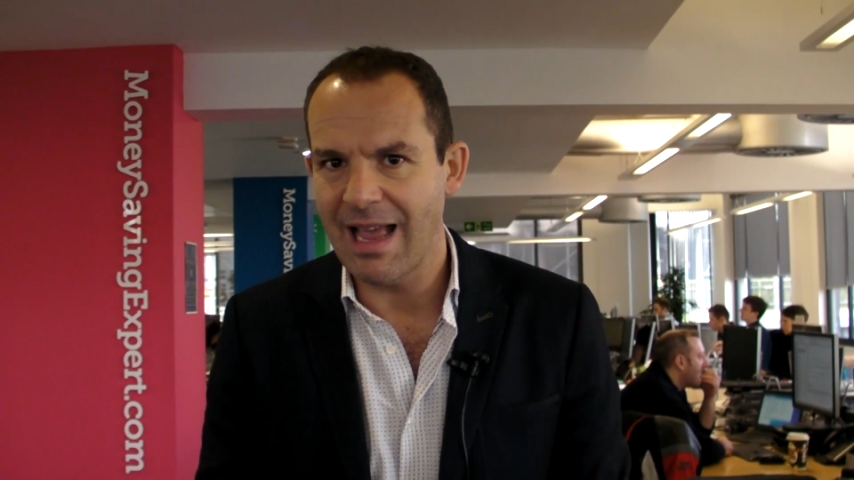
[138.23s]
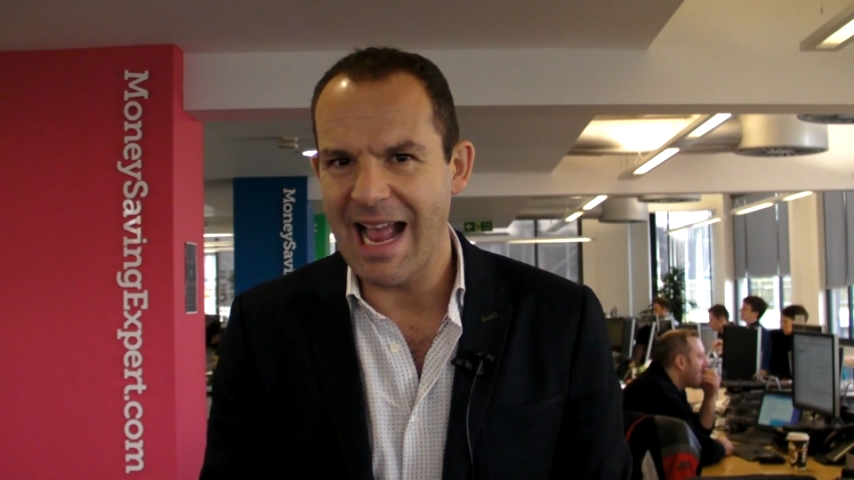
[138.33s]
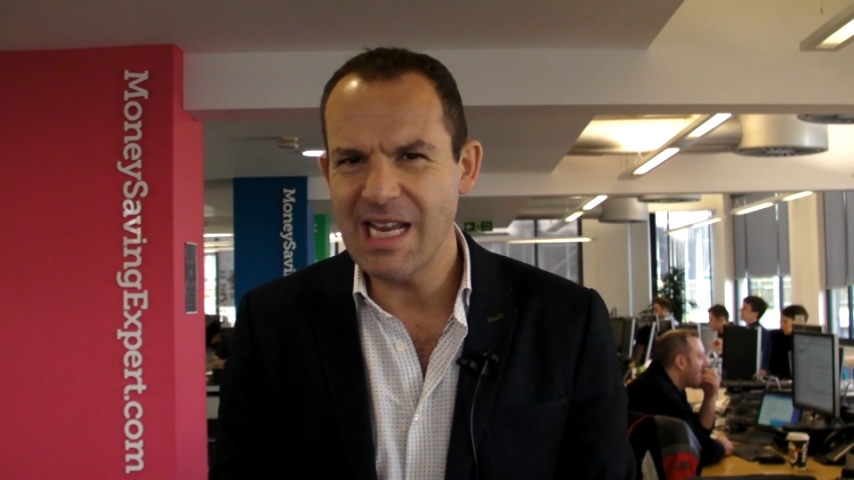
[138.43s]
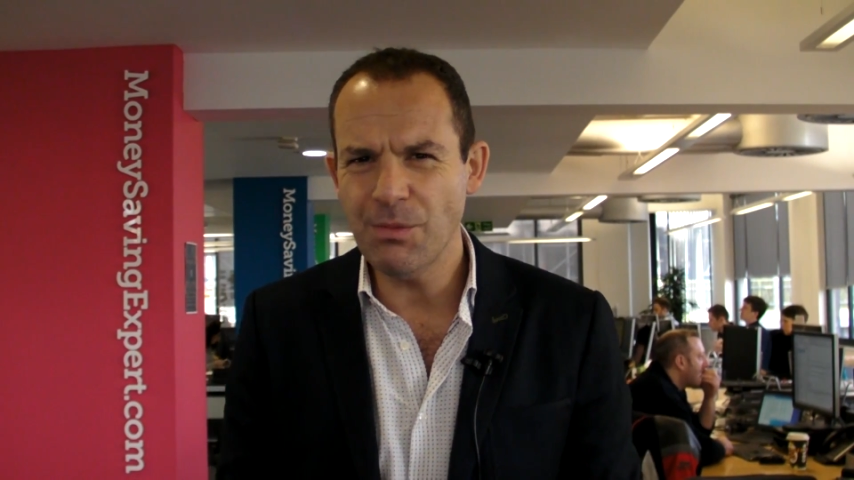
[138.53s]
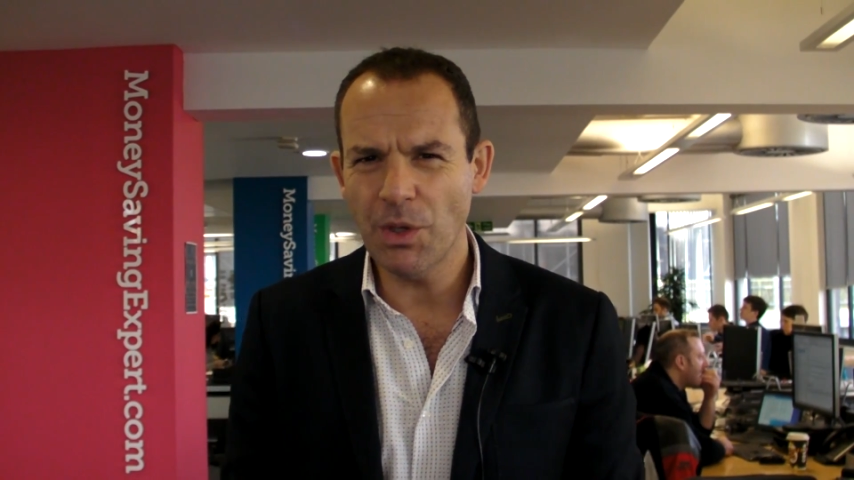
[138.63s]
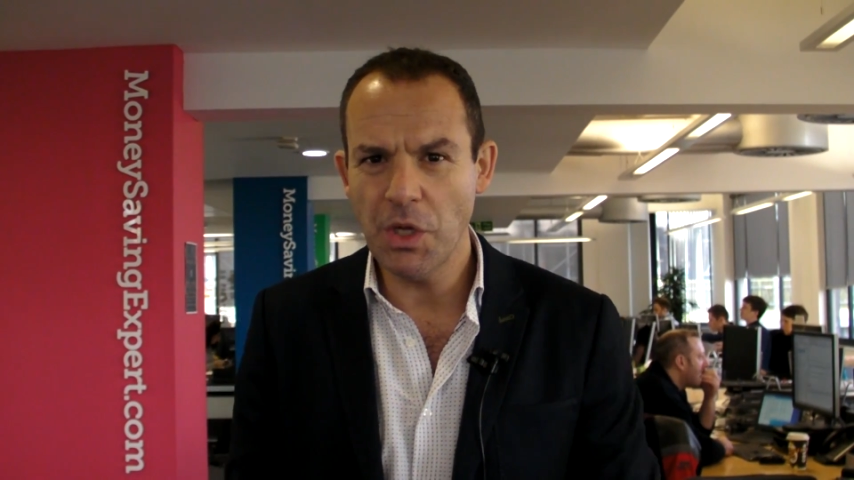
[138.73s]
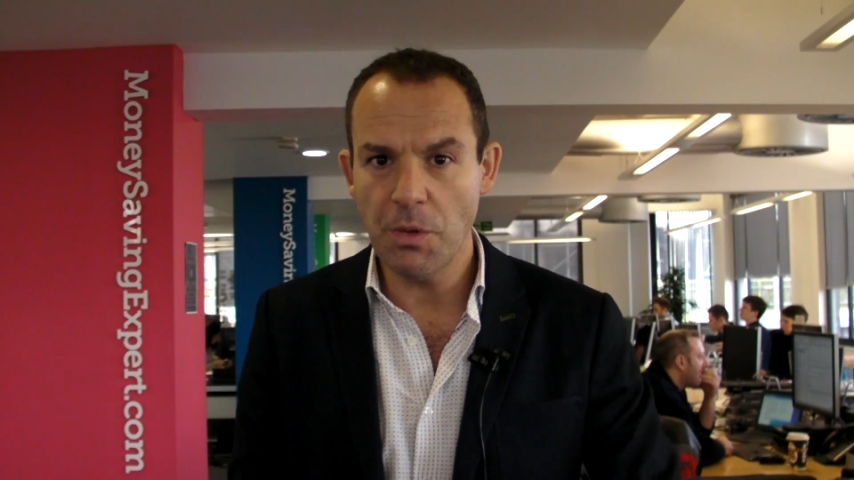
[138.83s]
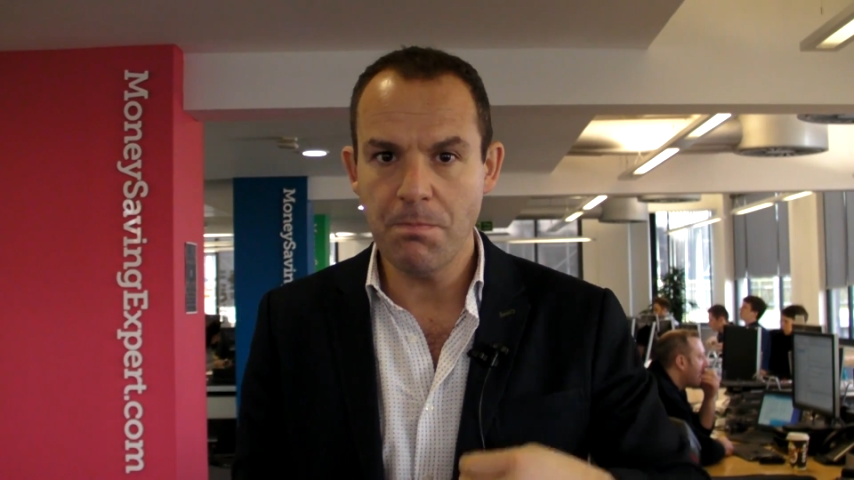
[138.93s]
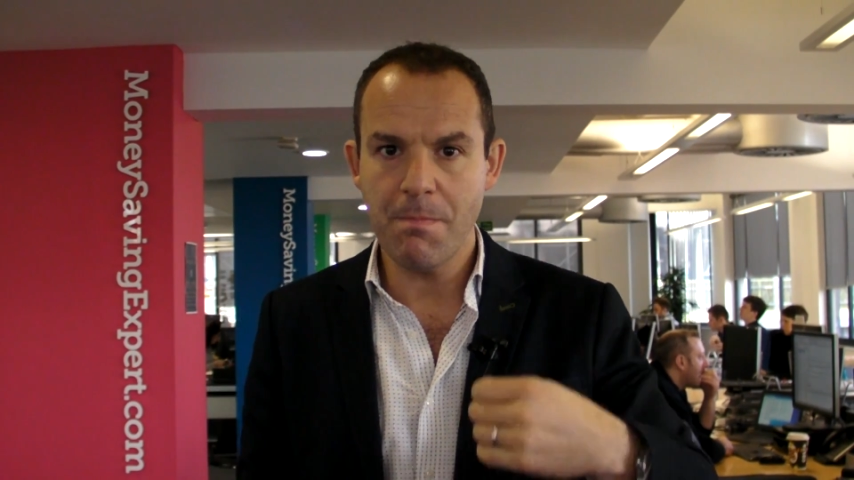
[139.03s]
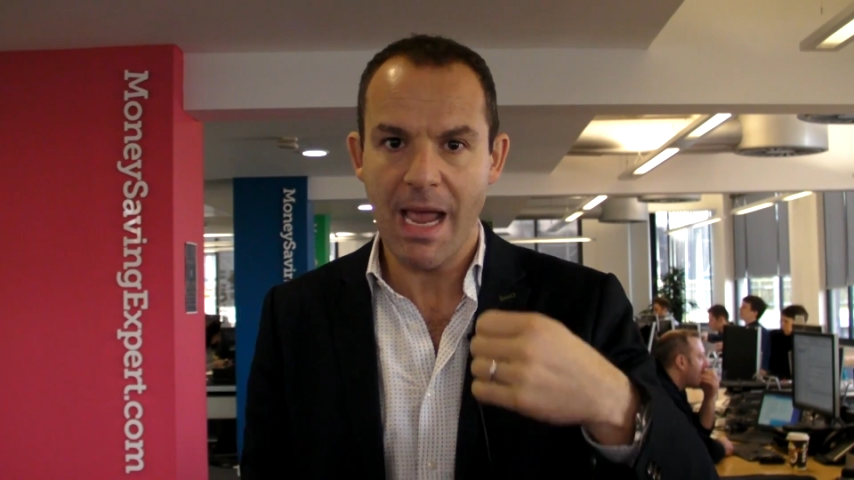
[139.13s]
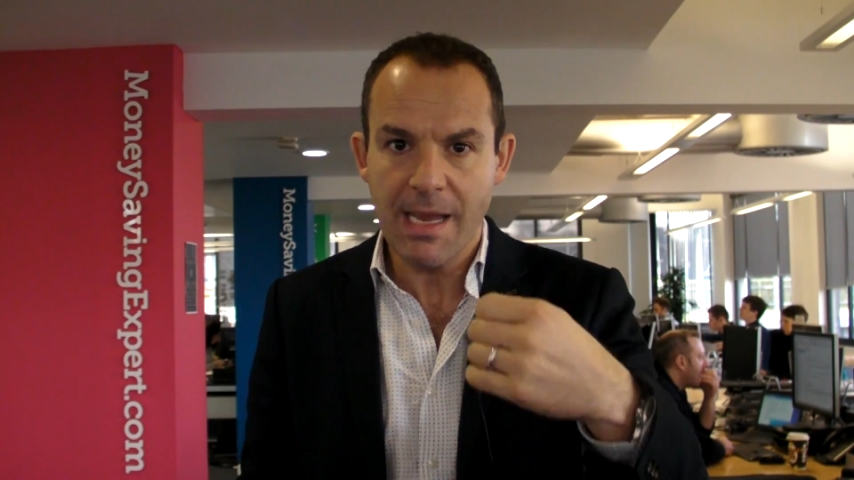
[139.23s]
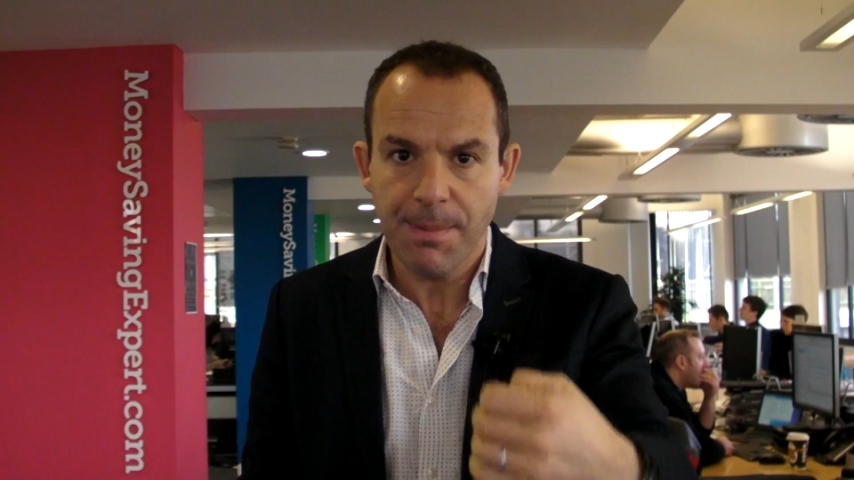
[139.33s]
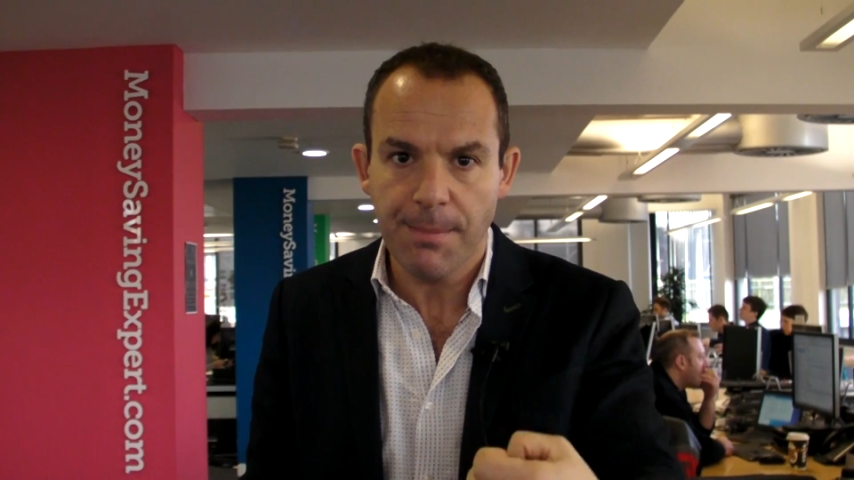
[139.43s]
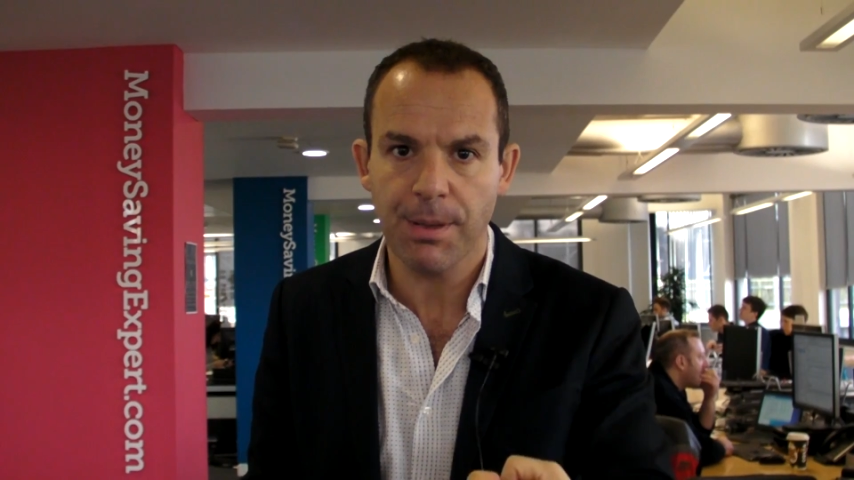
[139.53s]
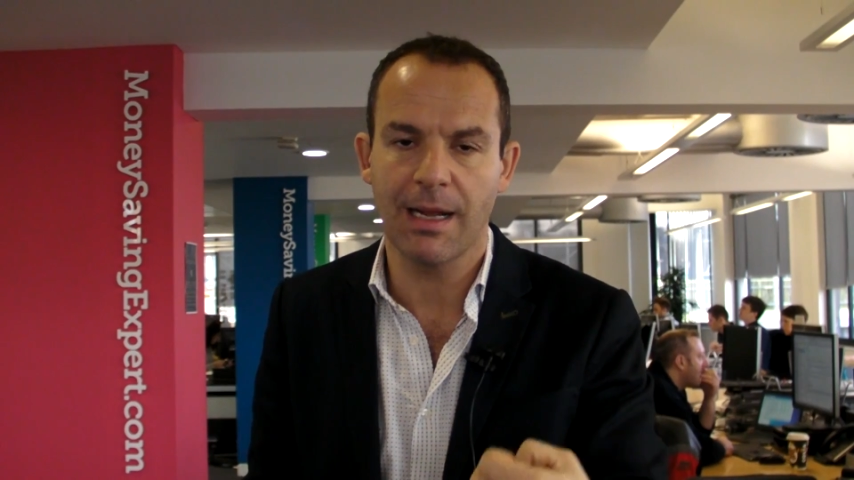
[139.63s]
anyone who may
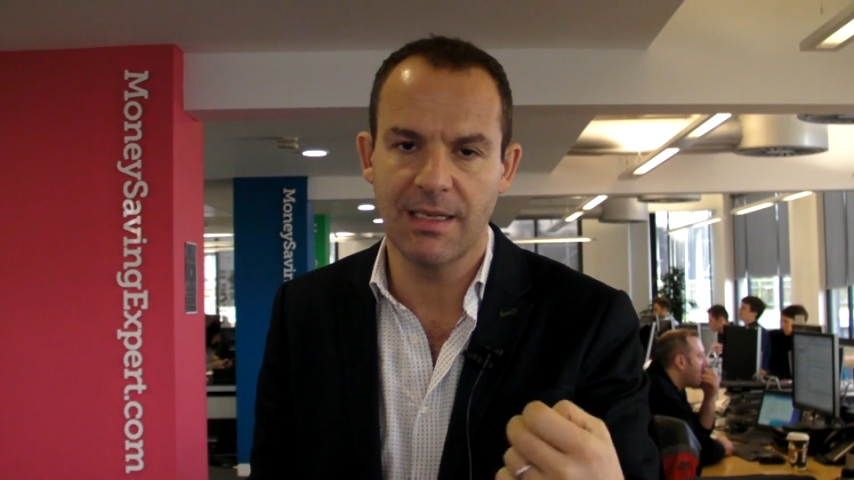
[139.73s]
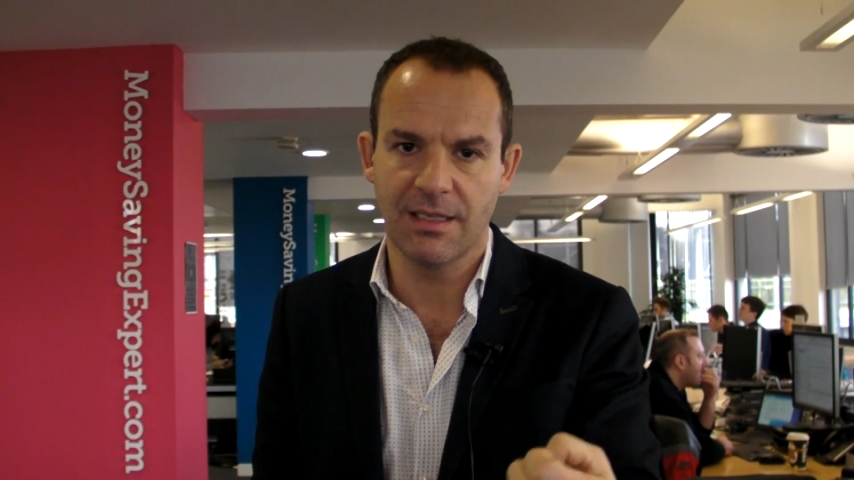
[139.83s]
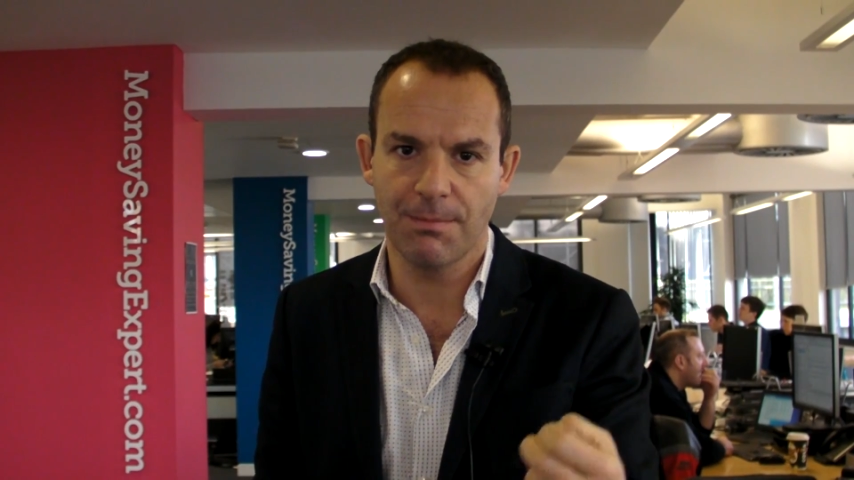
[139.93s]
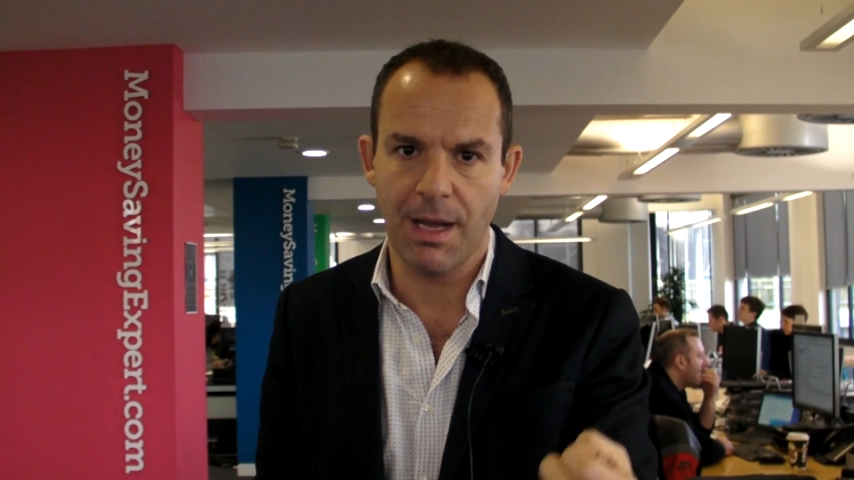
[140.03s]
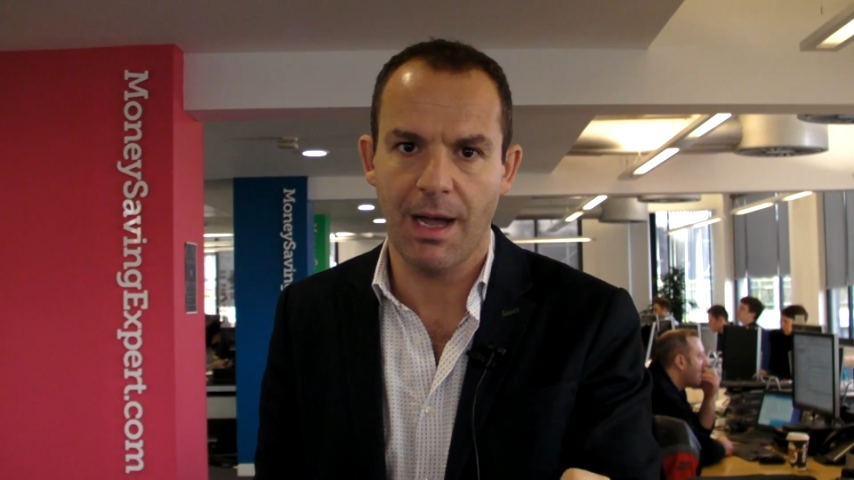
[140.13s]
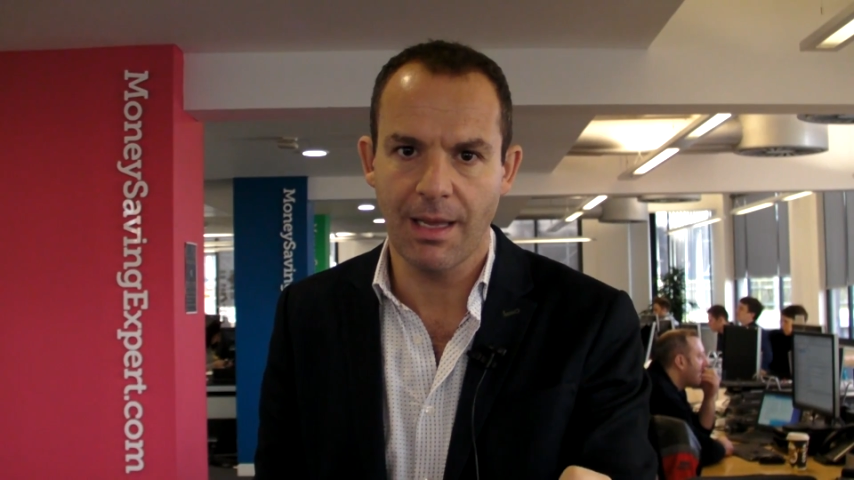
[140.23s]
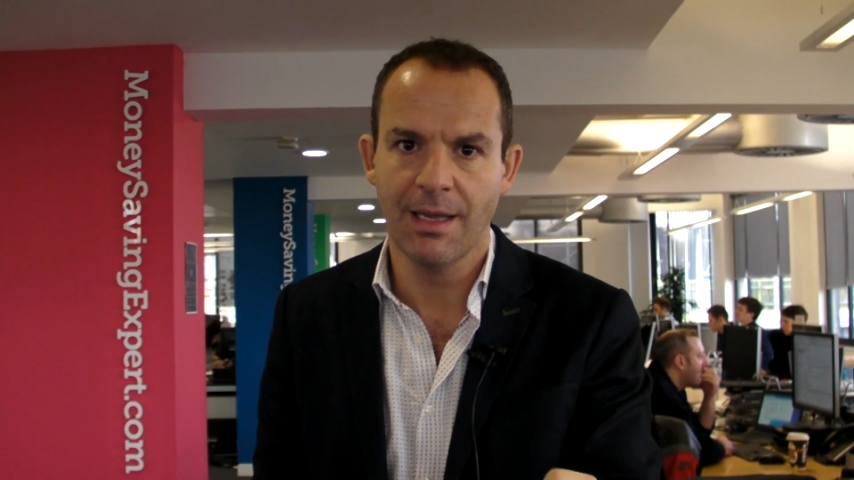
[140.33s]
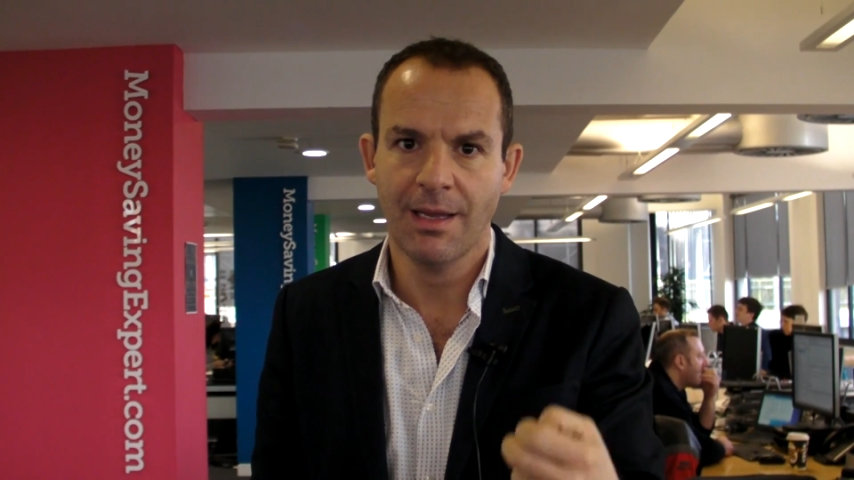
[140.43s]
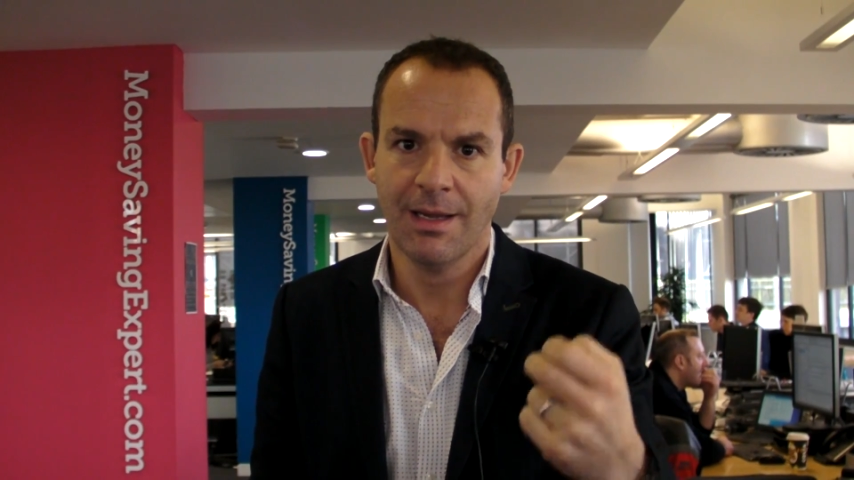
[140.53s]
be planning to buy